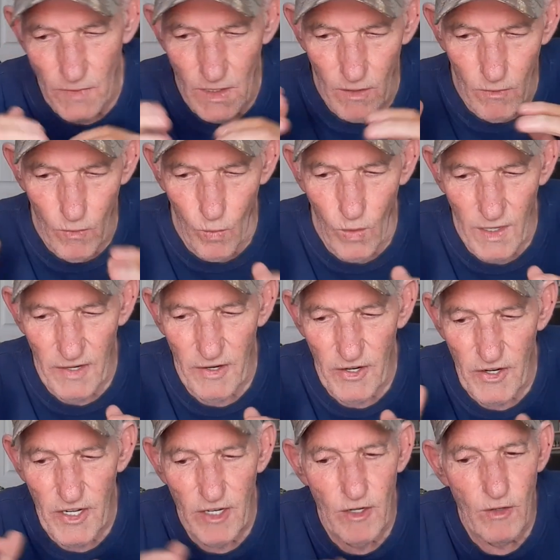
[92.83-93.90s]
we wanted to
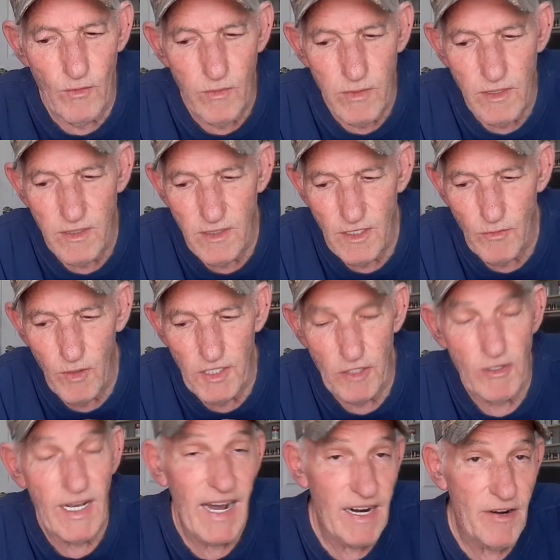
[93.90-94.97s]
do, what you
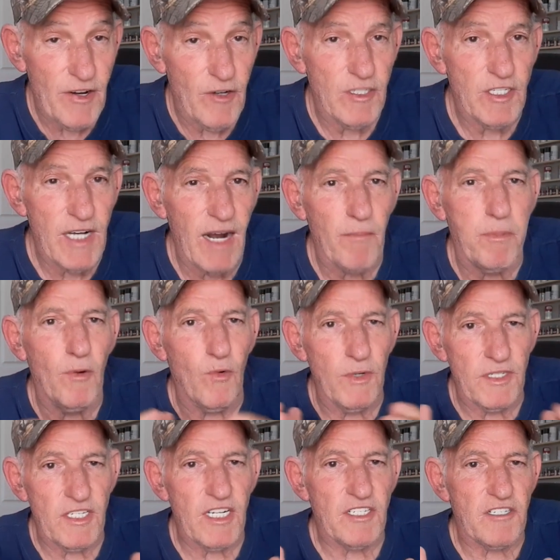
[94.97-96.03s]
got to do is you got to put
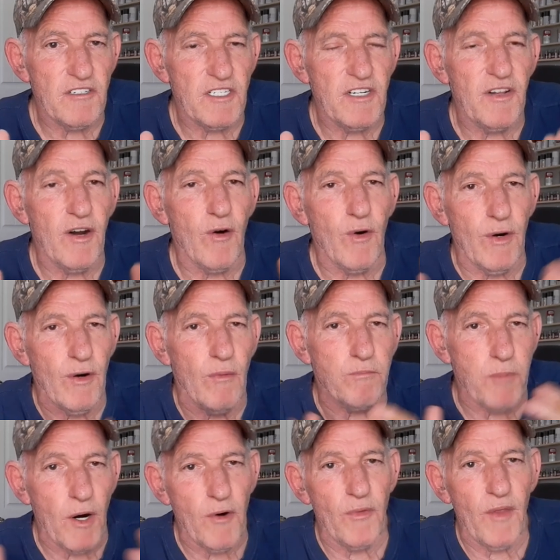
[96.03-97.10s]
resistors in there or it'll
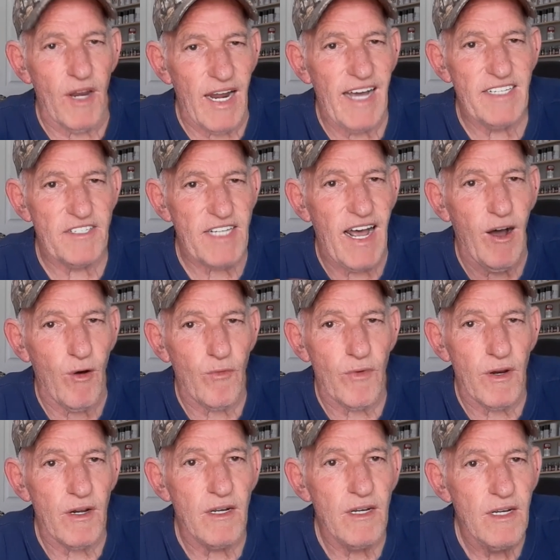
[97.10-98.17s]
burn the lights out.
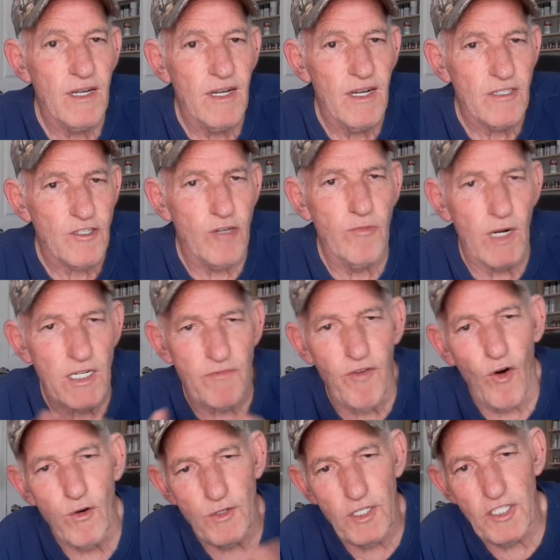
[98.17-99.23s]
Too much
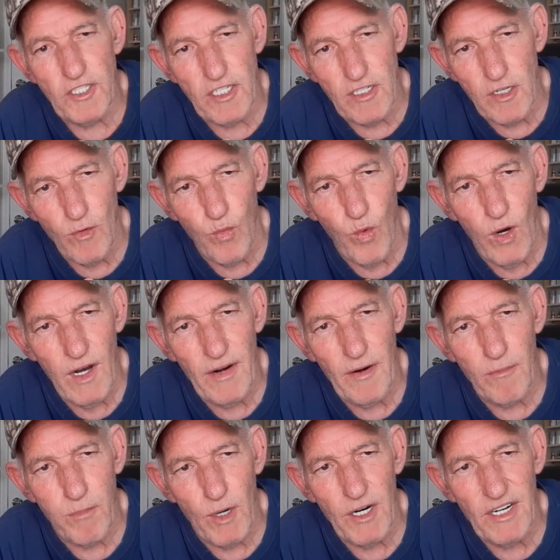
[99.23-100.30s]
voltage to one
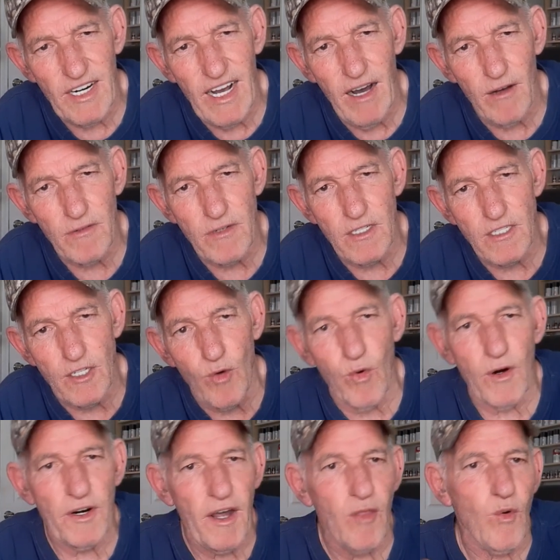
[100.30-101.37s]
will burn it out, to where
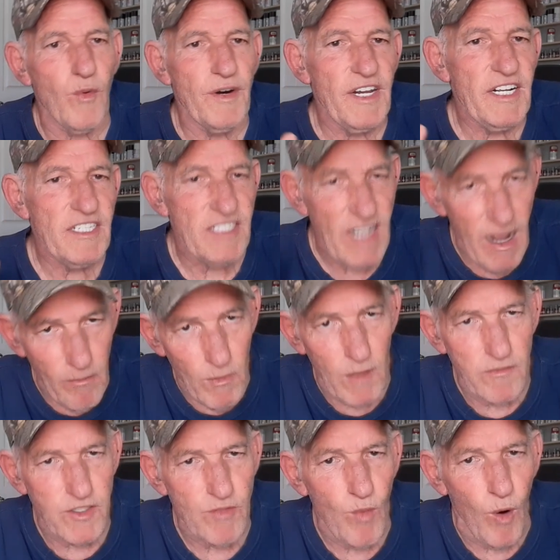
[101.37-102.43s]
another one needs that
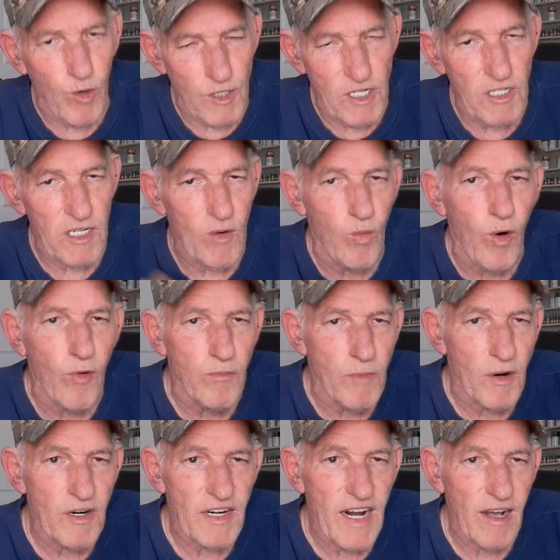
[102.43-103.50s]
much voltage, it won't
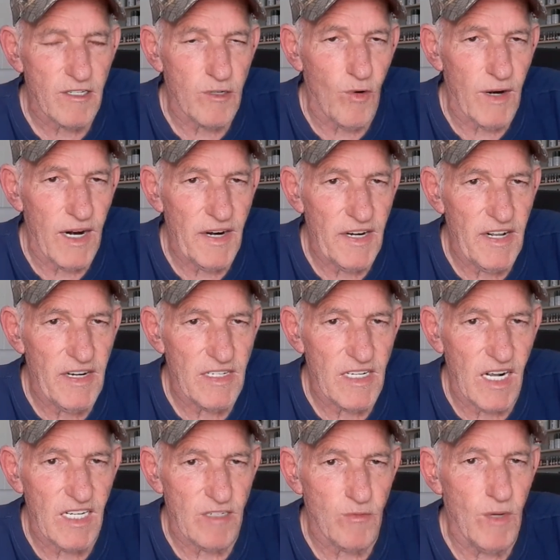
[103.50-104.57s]
burn it out. So what I did is
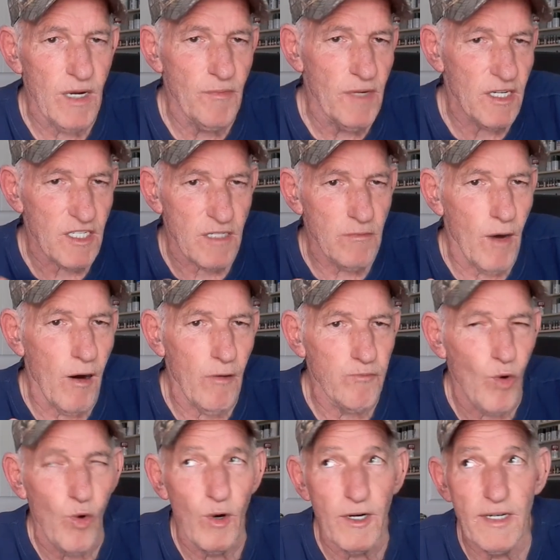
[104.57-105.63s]
I just made me a small
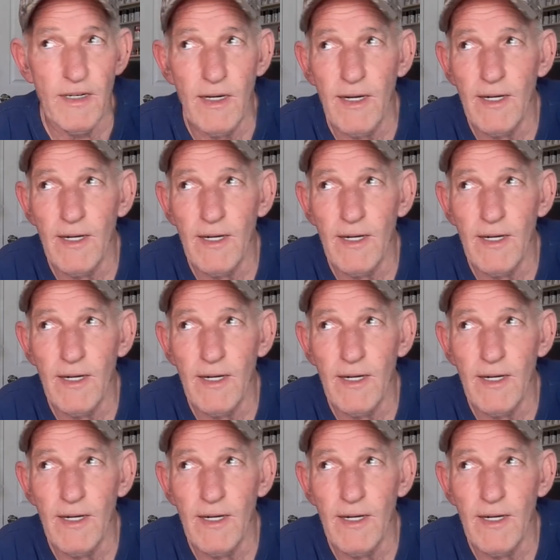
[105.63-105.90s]
board,